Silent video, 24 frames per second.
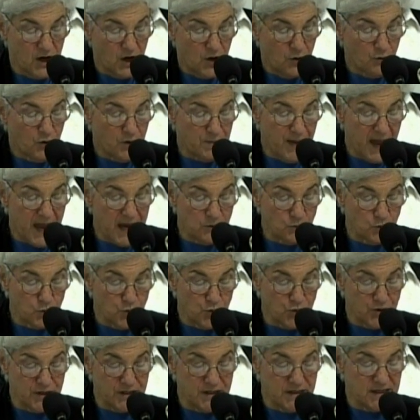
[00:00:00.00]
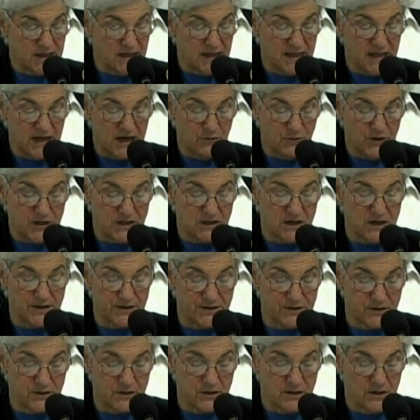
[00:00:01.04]
remain wounded in their
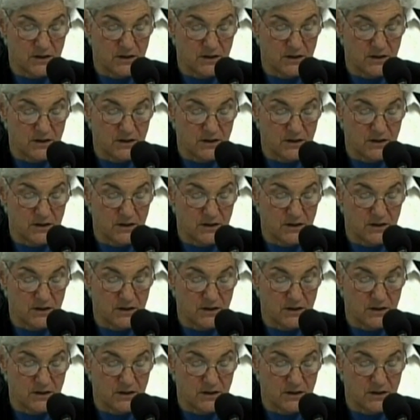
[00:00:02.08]
adulthood.